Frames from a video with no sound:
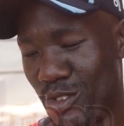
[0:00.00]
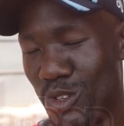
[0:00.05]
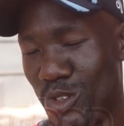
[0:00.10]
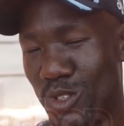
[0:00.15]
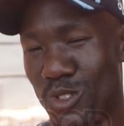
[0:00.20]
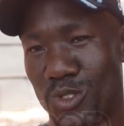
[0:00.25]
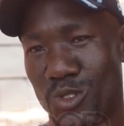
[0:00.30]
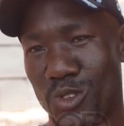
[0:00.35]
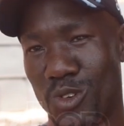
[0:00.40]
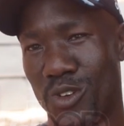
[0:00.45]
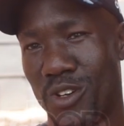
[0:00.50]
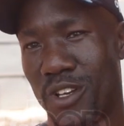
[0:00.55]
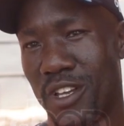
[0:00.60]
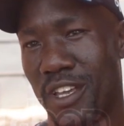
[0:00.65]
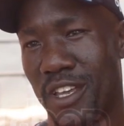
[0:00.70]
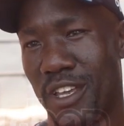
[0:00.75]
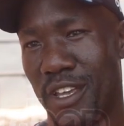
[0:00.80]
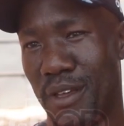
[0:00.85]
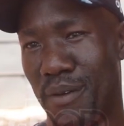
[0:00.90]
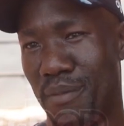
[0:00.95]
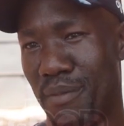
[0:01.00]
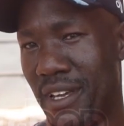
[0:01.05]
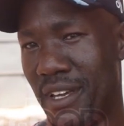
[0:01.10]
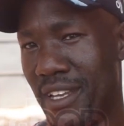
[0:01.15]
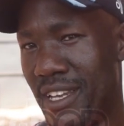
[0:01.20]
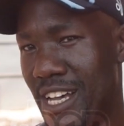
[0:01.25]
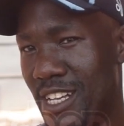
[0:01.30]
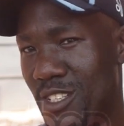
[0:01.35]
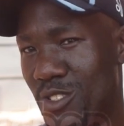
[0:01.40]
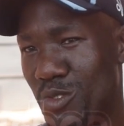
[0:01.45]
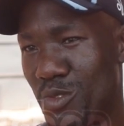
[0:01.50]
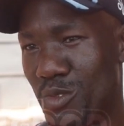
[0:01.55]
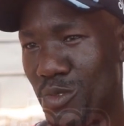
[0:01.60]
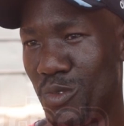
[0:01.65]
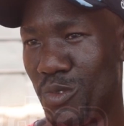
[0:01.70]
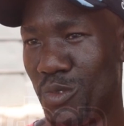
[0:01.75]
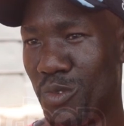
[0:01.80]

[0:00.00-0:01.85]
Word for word: Also, he made us to,